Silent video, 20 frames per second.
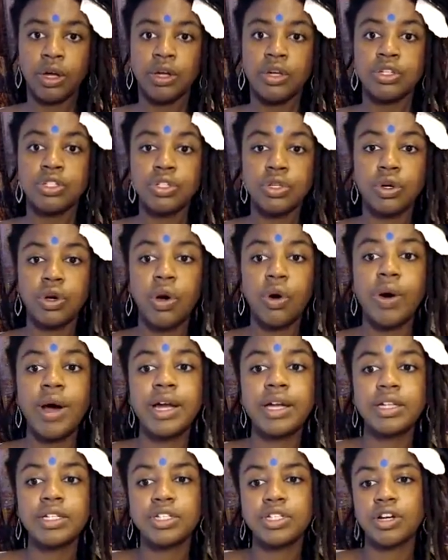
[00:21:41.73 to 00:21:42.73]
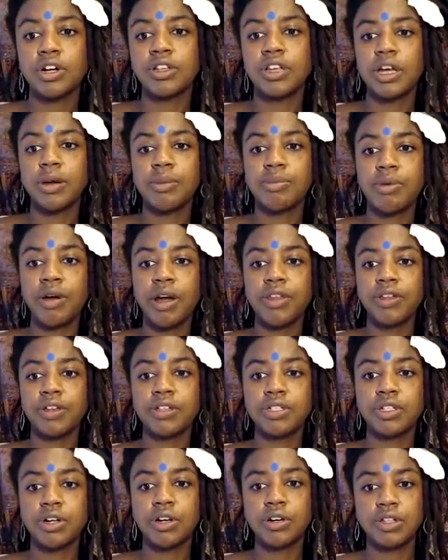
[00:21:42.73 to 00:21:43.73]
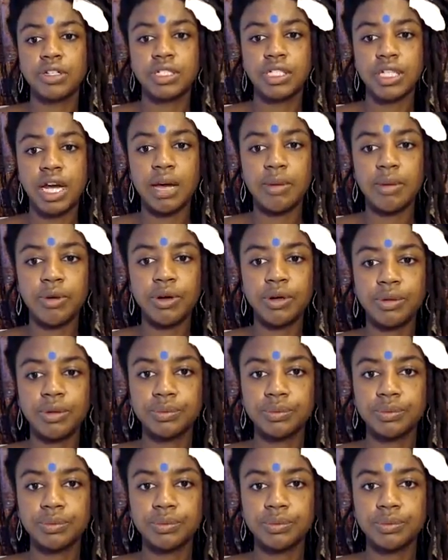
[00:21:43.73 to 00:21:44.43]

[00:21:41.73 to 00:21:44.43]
So go ahead and start that breath. I'll start the timer.